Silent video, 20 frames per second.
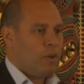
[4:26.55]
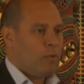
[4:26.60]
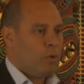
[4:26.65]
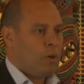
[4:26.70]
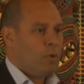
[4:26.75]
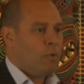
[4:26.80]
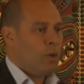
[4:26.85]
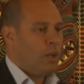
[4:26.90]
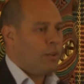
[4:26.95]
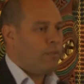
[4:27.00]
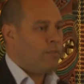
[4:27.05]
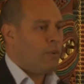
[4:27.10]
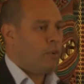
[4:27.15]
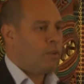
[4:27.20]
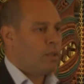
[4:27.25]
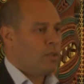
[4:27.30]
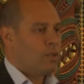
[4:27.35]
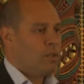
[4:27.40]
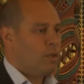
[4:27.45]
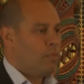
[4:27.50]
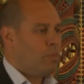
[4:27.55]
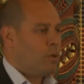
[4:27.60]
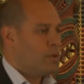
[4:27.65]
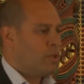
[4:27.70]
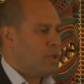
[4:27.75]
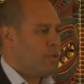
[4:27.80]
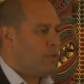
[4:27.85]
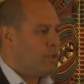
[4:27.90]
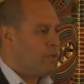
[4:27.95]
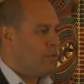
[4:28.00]
I want to really focus on the
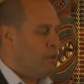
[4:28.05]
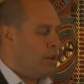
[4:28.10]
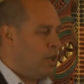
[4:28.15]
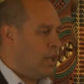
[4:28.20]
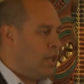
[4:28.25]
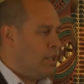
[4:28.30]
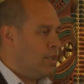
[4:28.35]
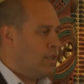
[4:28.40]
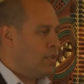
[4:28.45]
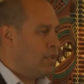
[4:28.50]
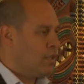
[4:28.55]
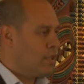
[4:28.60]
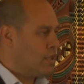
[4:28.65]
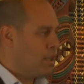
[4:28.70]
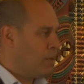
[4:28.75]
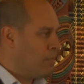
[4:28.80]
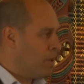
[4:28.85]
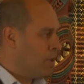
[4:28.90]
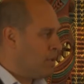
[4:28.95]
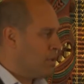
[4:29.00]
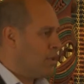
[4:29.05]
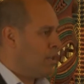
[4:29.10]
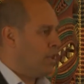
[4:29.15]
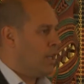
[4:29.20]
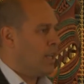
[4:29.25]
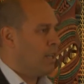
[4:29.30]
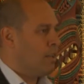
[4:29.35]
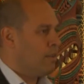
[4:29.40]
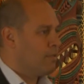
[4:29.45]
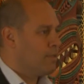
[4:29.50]
positive. It's very easy to slip into the
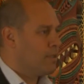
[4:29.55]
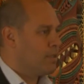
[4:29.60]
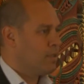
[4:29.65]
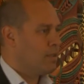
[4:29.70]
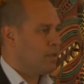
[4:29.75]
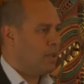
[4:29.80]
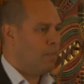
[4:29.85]
negatives,